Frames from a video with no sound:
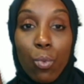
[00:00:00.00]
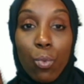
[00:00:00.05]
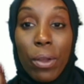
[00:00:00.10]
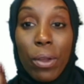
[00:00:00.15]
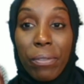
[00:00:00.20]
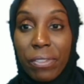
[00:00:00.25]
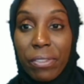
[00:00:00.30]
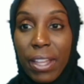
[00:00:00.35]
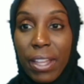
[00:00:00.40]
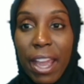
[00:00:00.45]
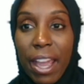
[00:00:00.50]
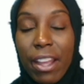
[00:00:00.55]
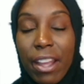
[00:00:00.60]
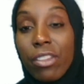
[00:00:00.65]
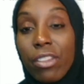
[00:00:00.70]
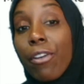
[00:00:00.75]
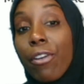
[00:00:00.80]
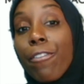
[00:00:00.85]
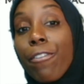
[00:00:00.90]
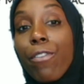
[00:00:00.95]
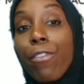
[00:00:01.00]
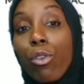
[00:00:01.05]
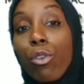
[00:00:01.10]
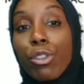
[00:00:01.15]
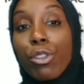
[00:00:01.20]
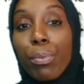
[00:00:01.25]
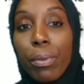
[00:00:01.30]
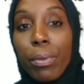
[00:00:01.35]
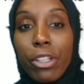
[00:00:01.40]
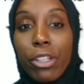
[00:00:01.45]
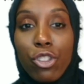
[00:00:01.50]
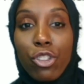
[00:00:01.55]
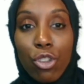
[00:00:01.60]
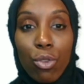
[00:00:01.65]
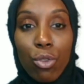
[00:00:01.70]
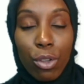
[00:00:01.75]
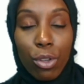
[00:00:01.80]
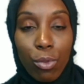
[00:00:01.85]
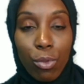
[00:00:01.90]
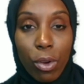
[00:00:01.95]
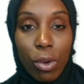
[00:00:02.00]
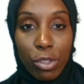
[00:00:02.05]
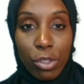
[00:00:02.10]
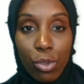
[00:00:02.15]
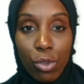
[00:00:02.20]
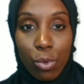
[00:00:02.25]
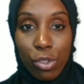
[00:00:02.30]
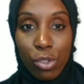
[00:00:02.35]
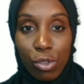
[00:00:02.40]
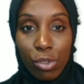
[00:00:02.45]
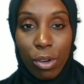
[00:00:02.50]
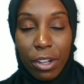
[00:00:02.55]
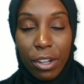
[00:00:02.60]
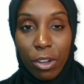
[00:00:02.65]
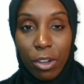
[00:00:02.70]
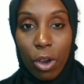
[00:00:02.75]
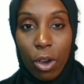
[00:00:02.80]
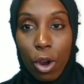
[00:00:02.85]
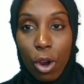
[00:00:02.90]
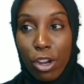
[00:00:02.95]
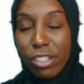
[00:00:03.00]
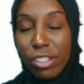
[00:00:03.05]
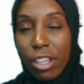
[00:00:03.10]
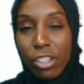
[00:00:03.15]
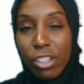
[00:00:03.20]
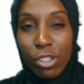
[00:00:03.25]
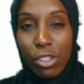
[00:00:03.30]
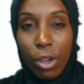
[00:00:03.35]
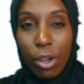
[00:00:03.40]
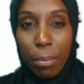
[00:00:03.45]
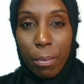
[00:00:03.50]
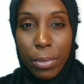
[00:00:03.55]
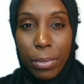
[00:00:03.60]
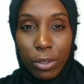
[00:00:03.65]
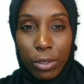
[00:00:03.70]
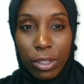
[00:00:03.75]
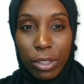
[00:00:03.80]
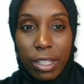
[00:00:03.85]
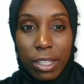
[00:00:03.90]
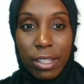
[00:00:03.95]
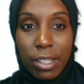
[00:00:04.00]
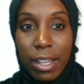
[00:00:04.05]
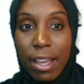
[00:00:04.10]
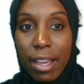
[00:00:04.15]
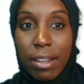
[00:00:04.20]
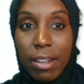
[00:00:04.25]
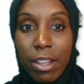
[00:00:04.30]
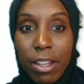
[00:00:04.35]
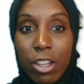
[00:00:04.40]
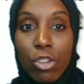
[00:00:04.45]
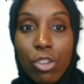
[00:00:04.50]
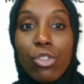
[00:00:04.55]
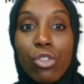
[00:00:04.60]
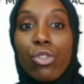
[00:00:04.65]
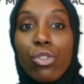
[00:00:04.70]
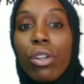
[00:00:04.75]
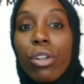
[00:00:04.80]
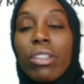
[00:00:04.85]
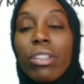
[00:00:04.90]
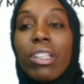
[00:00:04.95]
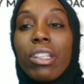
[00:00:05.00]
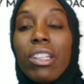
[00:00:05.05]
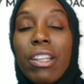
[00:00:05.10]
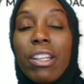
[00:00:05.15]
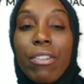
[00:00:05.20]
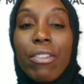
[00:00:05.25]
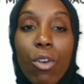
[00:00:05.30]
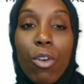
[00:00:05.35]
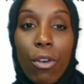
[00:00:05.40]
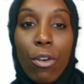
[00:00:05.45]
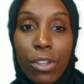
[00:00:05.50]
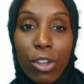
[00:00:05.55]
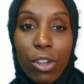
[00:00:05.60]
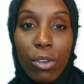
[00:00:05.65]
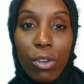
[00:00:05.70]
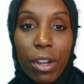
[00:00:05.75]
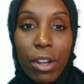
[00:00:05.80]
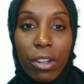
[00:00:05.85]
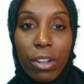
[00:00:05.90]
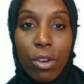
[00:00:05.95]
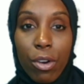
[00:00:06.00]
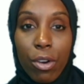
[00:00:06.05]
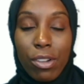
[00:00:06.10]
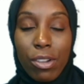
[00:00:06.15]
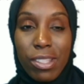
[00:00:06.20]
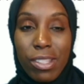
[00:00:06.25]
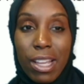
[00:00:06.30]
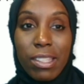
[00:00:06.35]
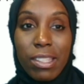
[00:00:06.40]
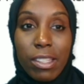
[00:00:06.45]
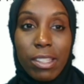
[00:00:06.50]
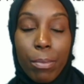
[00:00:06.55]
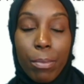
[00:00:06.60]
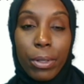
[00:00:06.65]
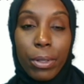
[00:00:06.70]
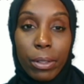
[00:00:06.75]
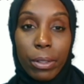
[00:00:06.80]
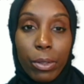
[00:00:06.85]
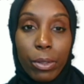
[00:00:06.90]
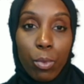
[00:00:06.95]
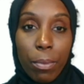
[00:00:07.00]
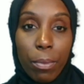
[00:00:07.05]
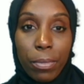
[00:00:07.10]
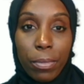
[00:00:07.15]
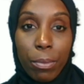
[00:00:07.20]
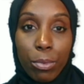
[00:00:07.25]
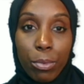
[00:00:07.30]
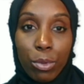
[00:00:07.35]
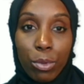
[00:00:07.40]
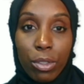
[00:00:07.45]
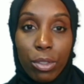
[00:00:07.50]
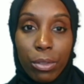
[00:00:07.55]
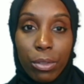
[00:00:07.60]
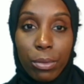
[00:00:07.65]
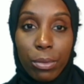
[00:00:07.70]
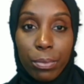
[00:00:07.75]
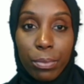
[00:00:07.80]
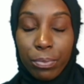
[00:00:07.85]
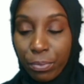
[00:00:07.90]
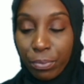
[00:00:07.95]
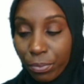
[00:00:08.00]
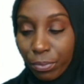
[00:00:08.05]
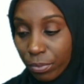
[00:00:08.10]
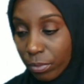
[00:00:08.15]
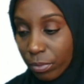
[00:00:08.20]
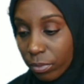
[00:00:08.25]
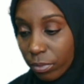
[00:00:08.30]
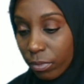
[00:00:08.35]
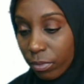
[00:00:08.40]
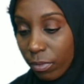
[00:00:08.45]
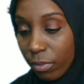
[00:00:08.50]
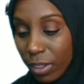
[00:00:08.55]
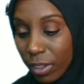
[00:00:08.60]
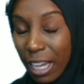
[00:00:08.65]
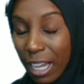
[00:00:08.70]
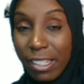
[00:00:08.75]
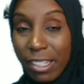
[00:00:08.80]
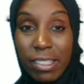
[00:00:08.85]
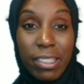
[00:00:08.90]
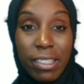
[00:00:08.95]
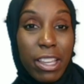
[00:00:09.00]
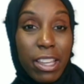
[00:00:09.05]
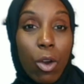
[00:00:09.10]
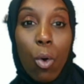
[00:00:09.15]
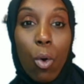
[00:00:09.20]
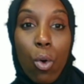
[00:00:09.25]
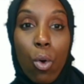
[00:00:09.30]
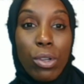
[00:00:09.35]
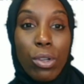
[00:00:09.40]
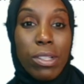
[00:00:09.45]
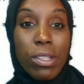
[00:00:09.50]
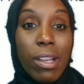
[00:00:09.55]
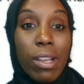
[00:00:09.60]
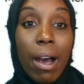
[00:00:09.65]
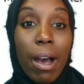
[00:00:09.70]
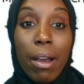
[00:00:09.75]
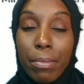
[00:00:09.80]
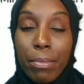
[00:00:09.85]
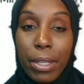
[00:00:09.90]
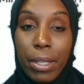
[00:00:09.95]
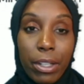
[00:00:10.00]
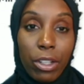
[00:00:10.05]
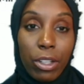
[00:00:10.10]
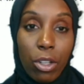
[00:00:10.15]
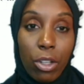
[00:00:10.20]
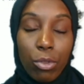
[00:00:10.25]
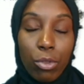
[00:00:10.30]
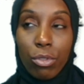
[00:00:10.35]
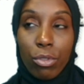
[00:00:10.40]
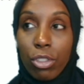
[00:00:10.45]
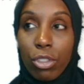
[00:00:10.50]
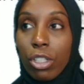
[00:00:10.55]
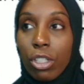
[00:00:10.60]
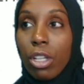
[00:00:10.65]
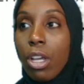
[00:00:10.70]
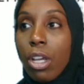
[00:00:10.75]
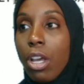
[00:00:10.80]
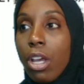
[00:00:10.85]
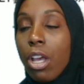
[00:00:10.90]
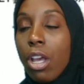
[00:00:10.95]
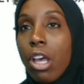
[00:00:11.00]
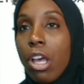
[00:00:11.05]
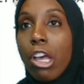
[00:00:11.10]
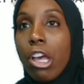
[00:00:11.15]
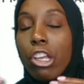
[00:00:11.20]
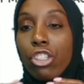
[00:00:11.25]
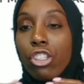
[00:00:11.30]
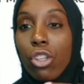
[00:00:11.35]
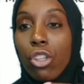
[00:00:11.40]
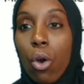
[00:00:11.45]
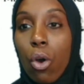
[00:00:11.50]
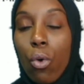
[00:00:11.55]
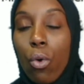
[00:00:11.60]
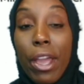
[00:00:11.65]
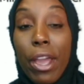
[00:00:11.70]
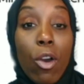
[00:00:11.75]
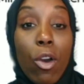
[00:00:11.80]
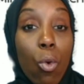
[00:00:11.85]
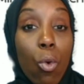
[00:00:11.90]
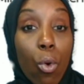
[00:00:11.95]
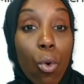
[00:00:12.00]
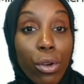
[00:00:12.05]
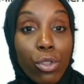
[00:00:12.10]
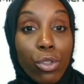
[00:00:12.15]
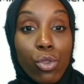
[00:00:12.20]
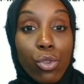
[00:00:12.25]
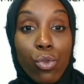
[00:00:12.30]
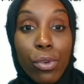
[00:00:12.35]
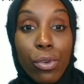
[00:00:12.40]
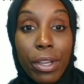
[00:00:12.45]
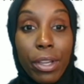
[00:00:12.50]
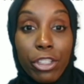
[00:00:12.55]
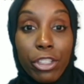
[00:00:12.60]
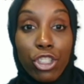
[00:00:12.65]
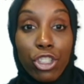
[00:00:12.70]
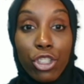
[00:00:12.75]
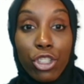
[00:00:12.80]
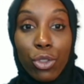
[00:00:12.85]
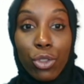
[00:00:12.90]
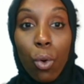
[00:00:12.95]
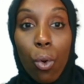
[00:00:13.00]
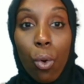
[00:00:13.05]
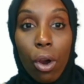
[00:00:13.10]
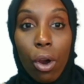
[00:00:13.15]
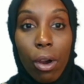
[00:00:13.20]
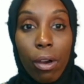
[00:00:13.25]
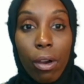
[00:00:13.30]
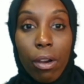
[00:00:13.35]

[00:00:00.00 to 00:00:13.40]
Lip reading: that, the first place you're going to run to is credit cards and start building debt. You start to live off your credit card. That's typically what people do. I see it all the time being a coach. So in order to ensure